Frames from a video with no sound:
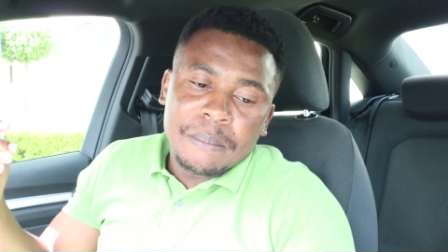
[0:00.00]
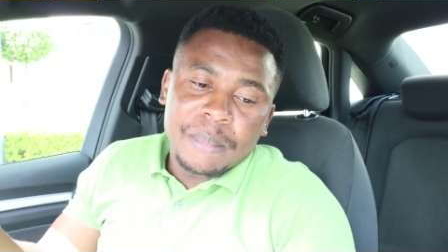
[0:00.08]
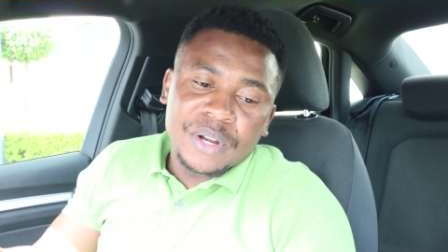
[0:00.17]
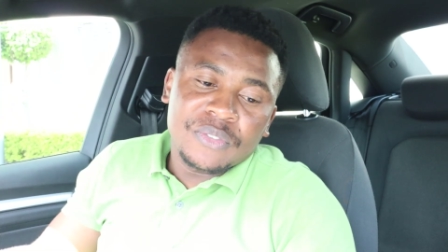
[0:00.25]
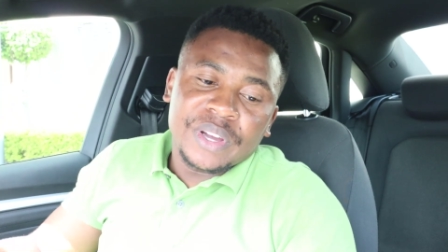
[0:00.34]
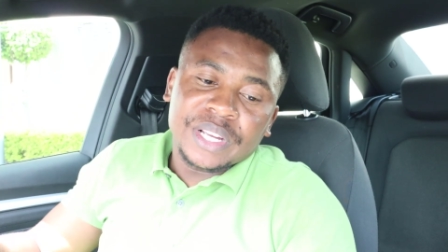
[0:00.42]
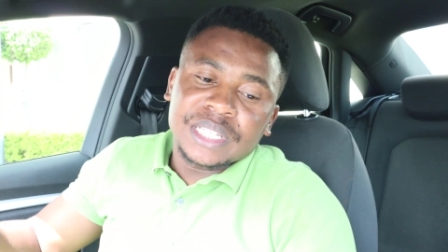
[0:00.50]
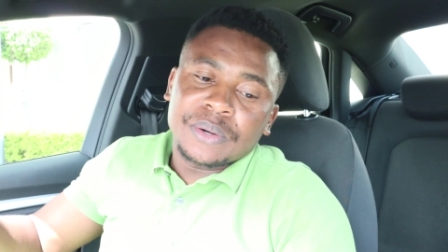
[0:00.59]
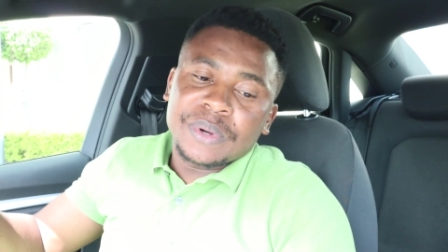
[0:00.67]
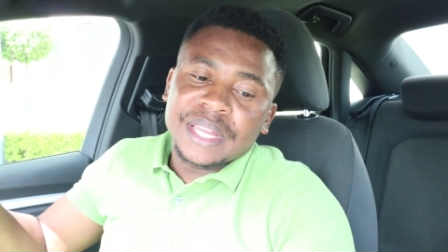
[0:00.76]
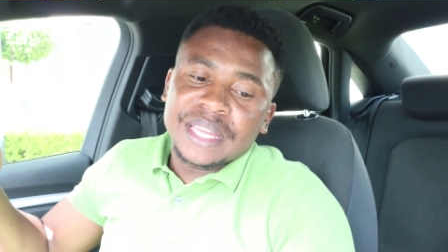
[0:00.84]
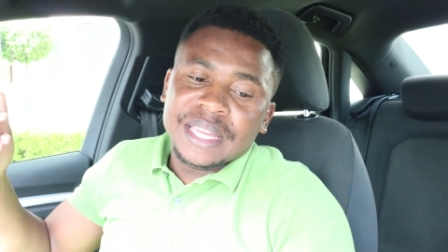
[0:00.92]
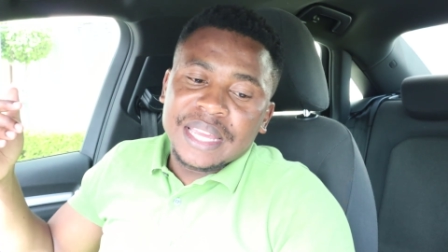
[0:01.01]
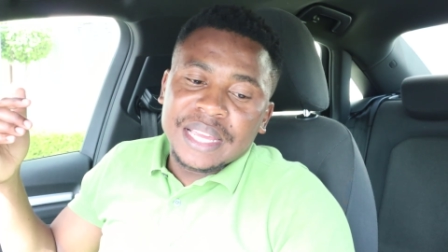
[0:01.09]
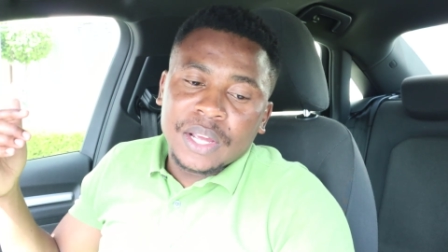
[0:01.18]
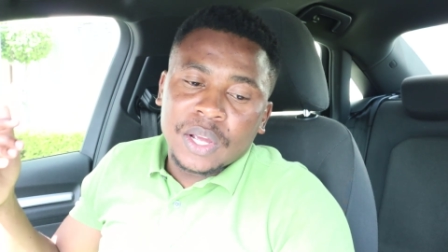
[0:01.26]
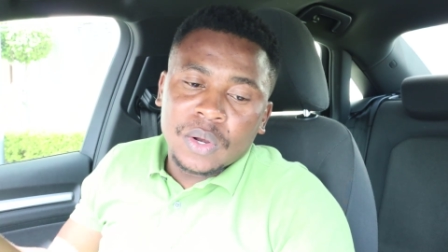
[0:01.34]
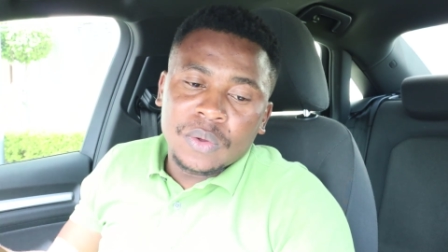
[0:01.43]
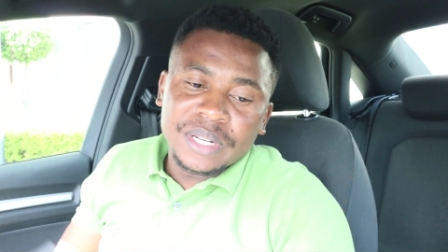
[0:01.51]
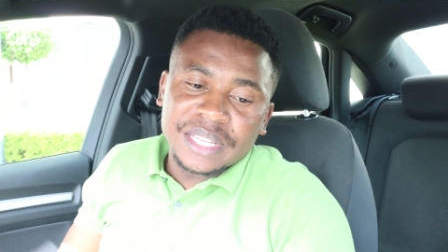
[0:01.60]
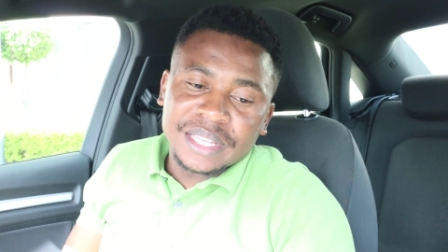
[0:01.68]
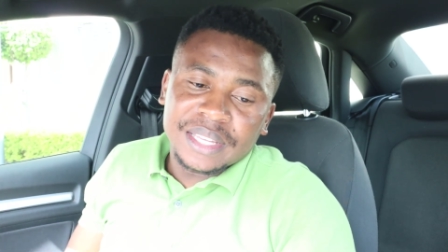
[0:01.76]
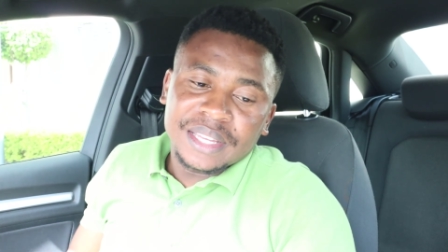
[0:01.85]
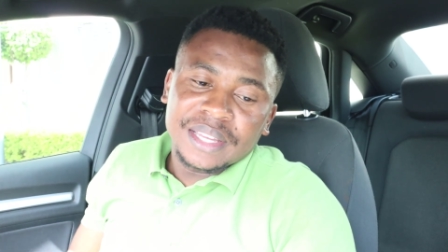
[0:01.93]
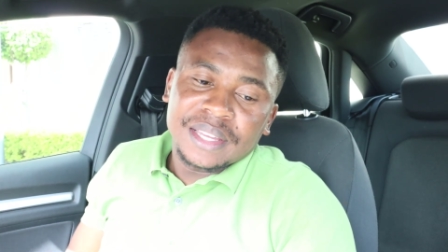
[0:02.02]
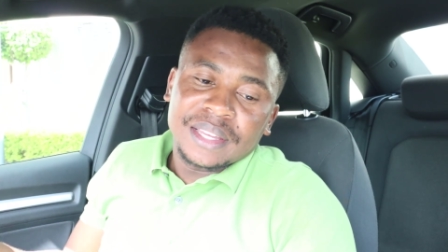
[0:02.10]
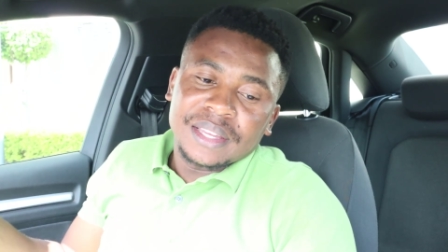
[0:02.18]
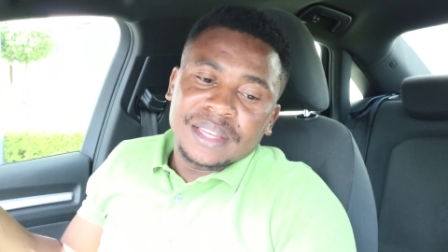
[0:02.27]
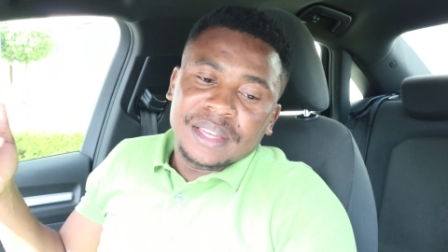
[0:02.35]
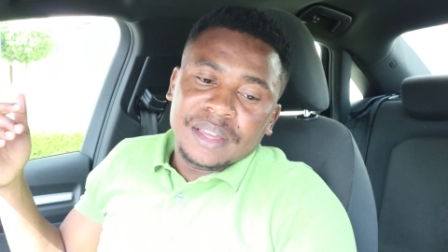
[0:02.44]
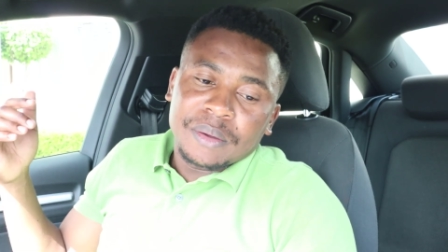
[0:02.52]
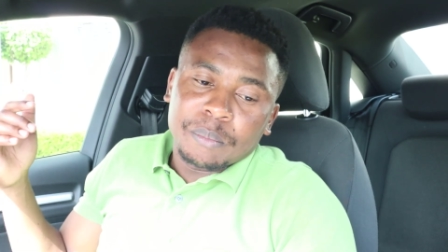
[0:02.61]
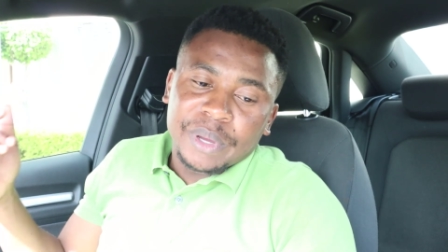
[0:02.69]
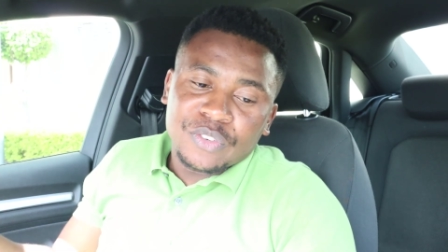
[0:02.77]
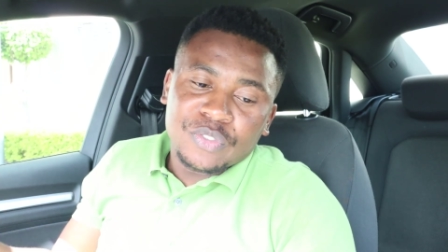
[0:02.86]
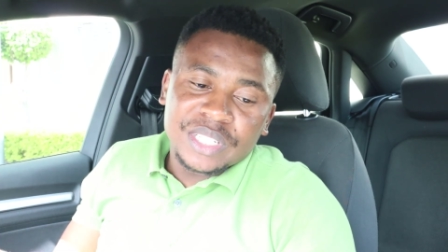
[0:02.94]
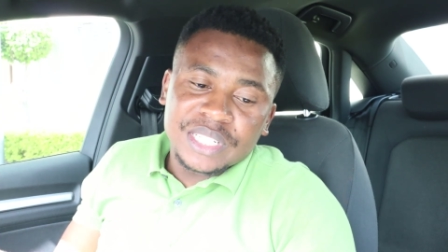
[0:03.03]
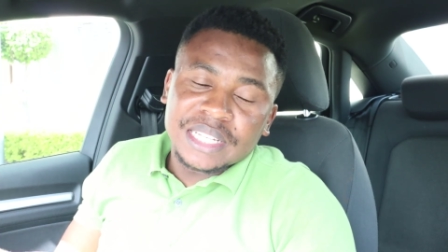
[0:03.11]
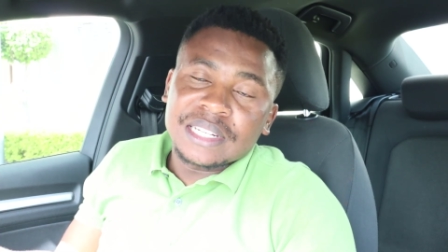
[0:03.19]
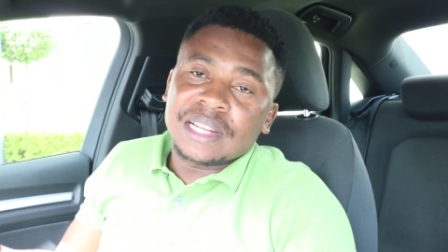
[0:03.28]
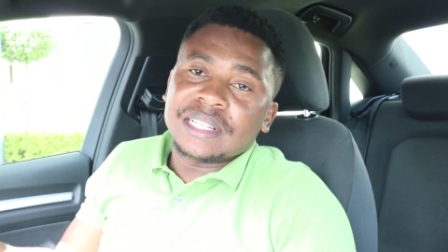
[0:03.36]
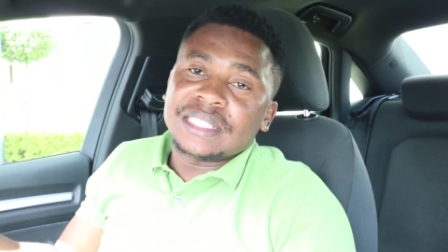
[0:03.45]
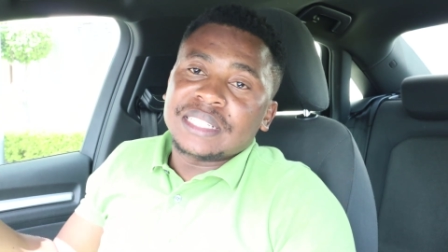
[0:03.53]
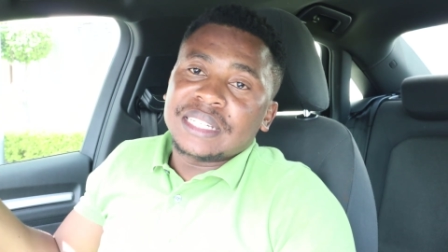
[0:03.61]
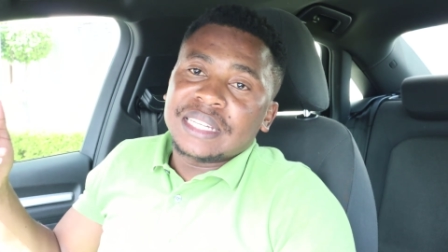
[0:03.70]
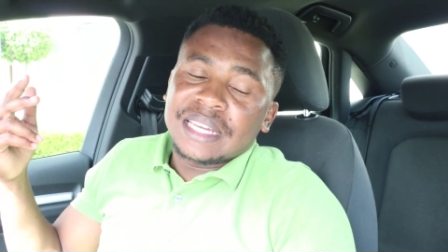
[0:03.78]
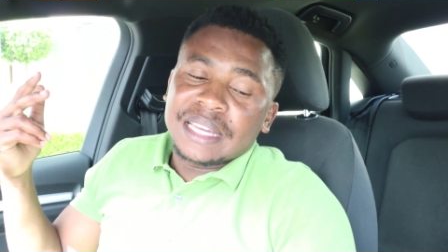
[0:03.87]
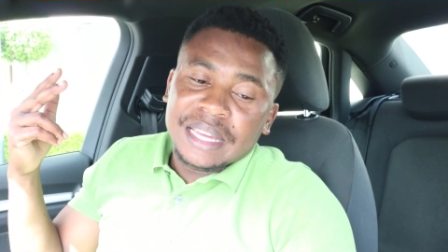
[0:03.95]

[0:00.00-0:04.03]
manufacturing, including battery technology